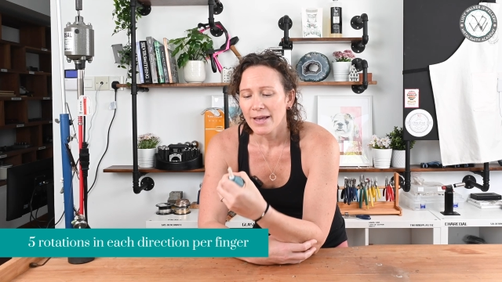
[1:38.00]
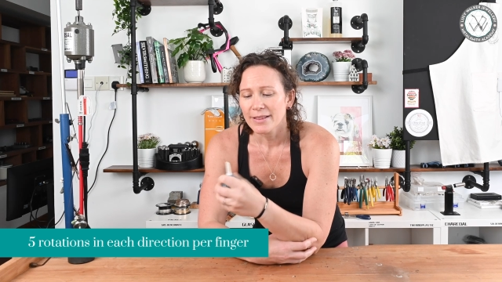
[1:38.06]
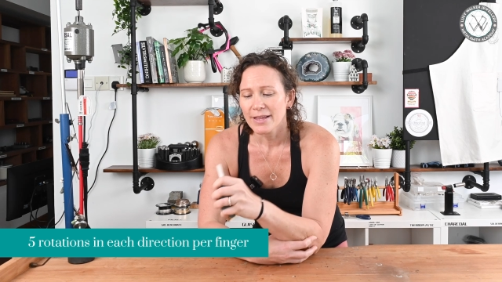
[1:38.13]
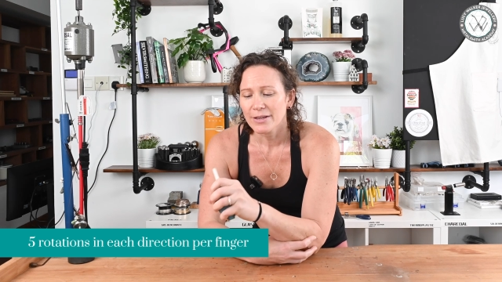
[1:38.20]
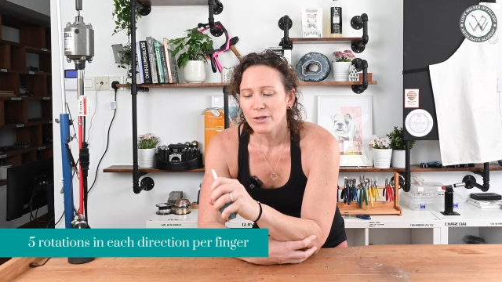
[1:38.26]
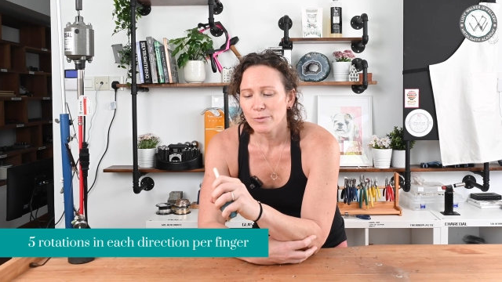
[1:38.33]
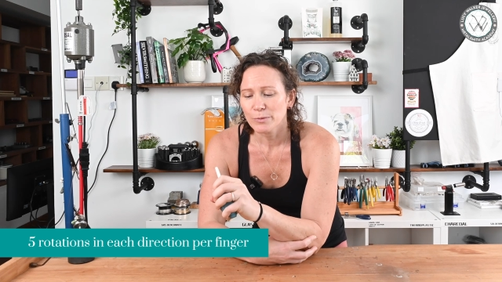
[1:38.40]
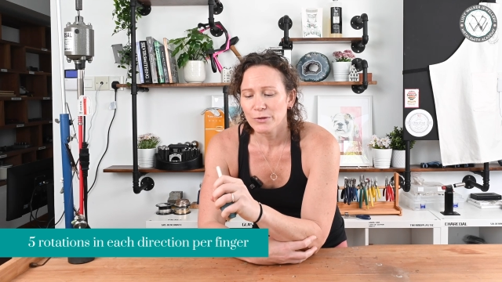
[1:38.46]
And
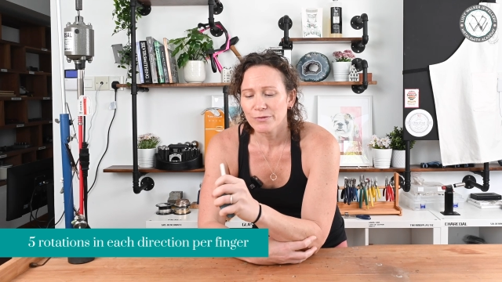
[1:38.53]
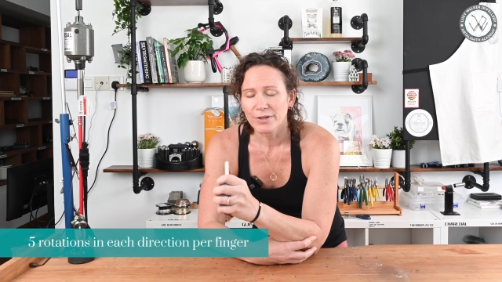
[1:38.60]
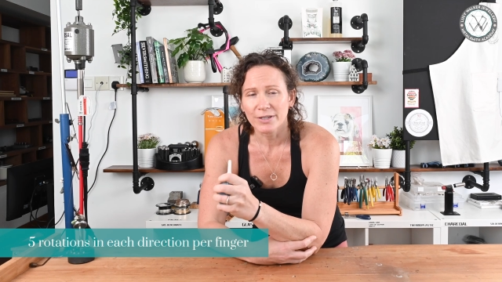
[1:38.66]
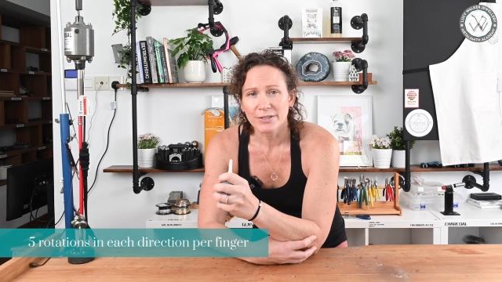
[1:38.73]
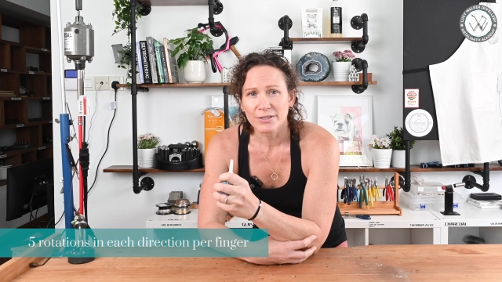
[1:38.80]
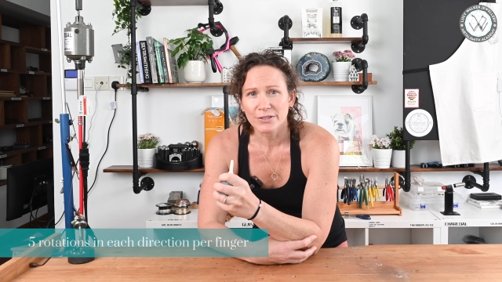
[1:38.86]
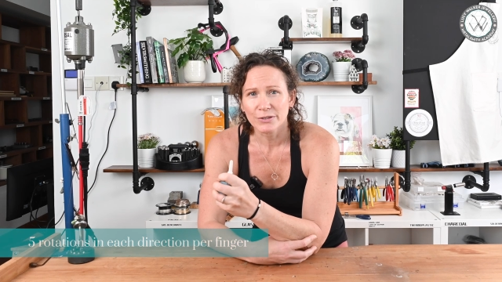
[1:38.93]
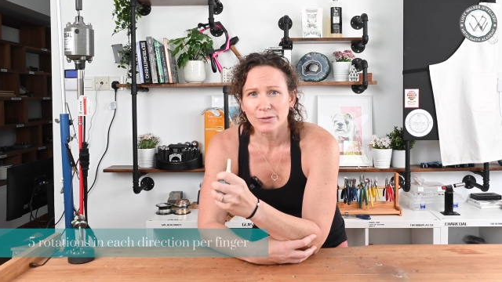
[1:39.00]
then you'll move
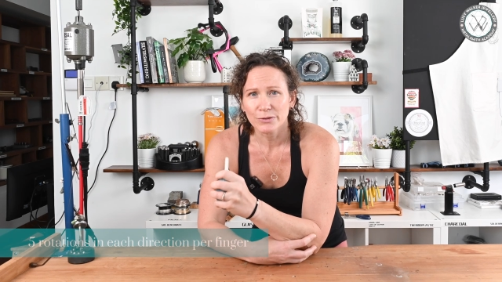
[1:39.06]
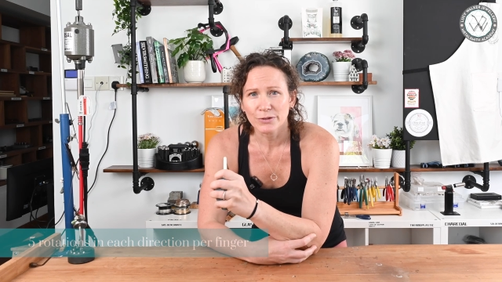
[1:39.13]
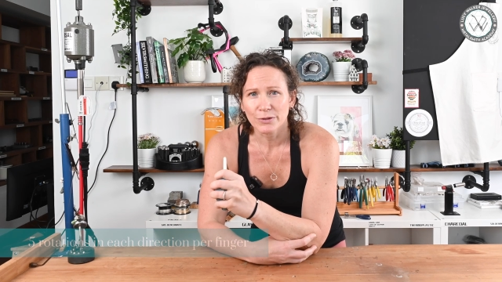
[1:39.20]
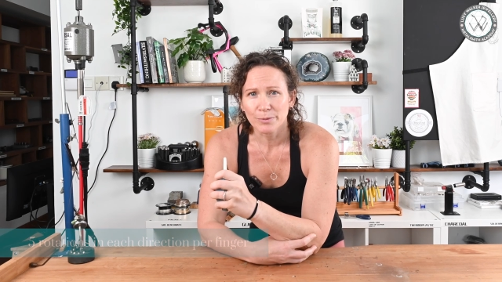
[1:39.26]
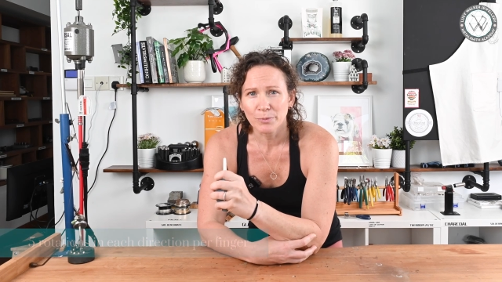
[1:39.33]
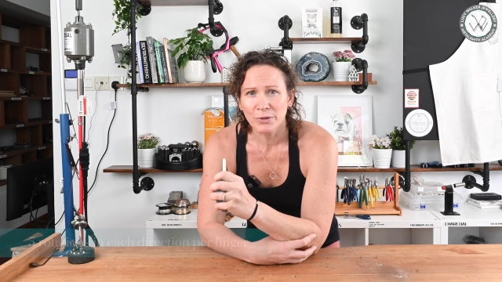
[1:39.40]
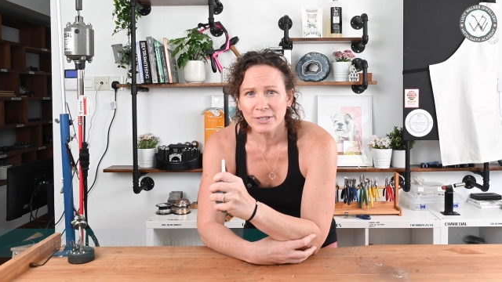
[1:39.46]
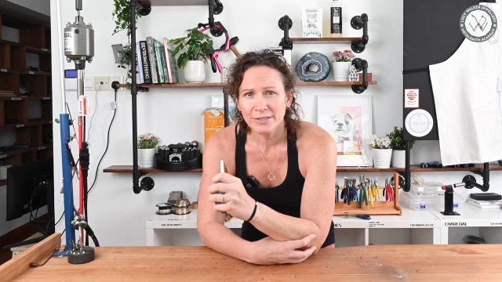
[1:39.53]
on to
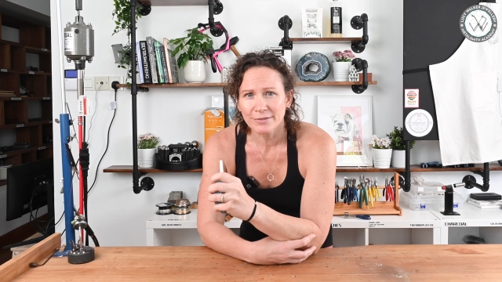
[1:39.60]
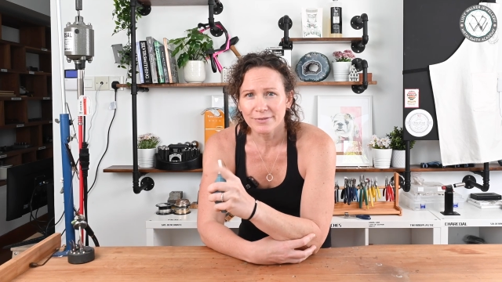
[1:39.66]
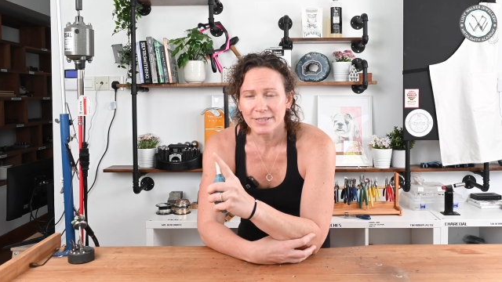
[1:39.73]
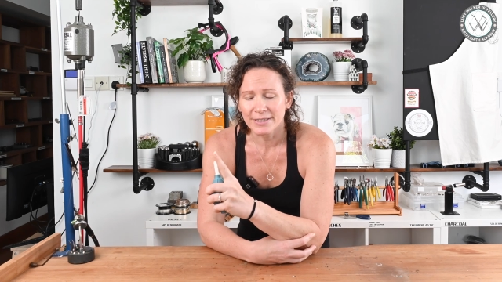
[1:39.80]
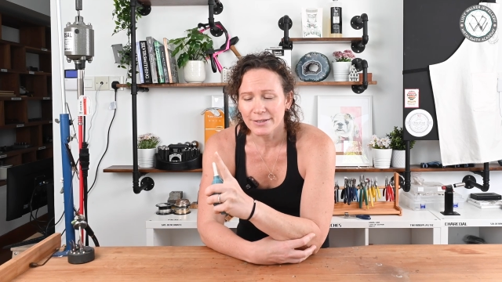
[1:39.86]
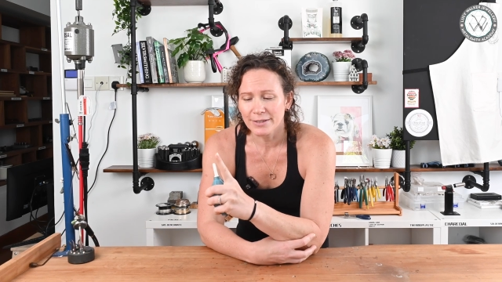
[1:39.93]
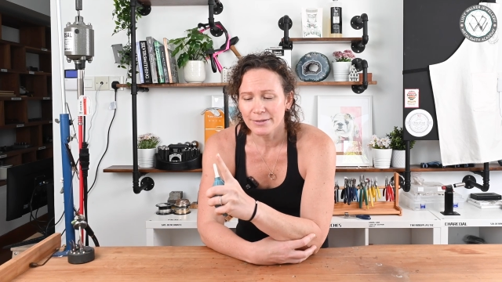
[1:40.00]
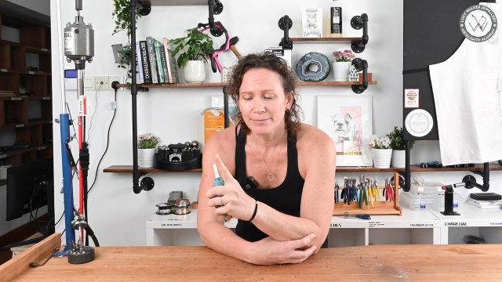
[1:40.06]
your pointer
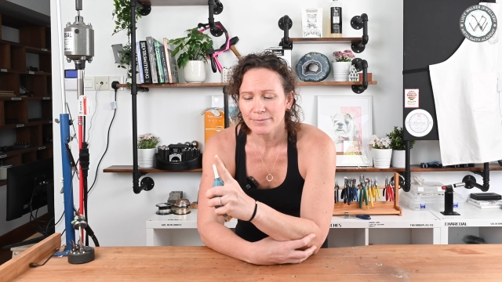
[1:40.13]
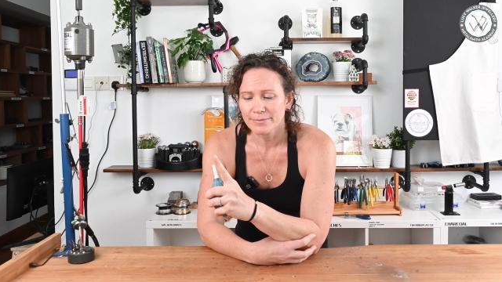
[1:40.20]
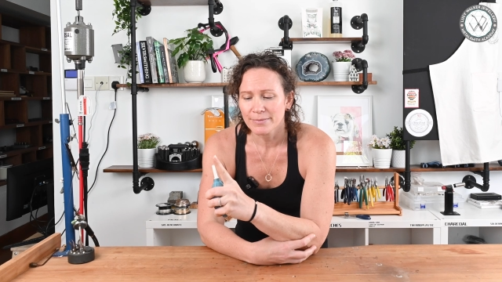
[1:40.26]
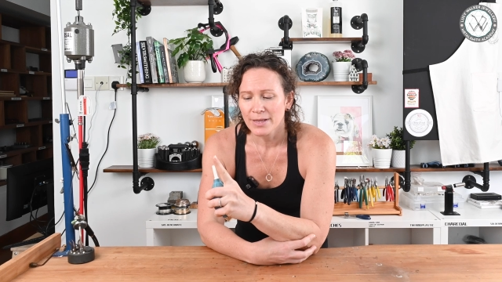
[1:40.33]
finger.